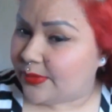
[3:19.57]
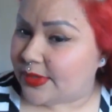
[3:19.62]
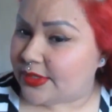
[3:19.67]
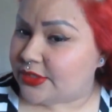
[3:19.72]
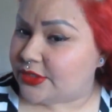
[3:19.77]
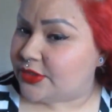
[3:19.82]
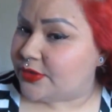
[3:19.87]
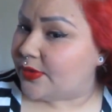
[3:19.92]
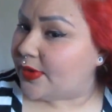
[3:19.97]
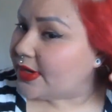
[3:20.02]

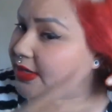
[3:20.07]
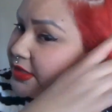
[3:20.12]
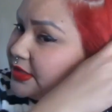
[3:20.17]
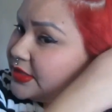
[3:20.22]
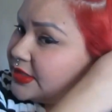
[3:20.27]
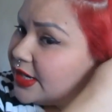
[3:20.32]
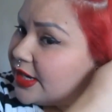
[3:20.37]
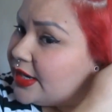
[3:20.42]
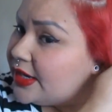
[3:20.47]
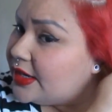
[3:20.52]
once you are
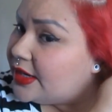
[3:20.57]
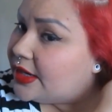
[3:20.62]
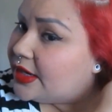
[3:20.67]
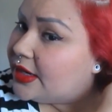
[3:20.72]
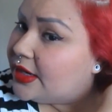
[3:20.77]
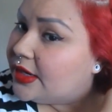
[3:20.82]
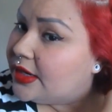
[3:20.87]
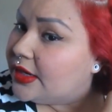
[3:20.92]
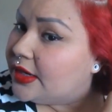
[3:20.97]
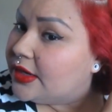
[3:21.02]
done
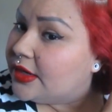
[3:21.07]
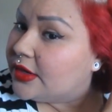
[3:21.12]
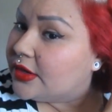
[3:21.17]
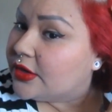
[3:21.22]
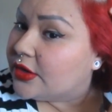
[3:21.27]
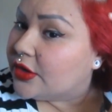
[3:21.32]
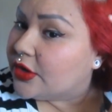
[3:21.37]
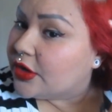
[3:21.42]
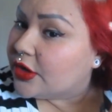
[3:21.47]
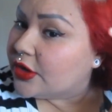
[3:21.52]

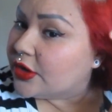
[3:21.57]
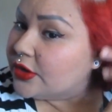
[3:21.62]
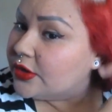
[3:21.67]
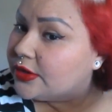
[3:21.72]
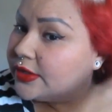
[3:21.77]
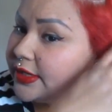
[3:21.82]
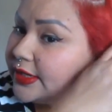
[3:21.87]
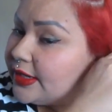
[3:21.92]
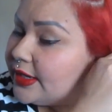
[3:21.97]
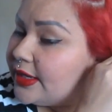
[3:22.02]

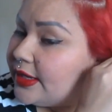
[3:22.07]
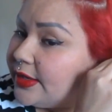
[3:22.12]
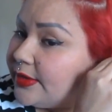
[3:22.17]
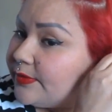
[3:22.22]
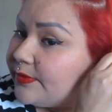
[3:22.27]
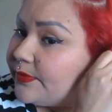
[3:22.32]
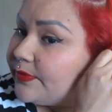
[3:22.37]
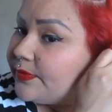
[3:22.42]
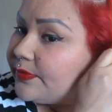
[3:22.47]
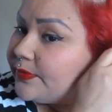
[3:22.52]
curling it.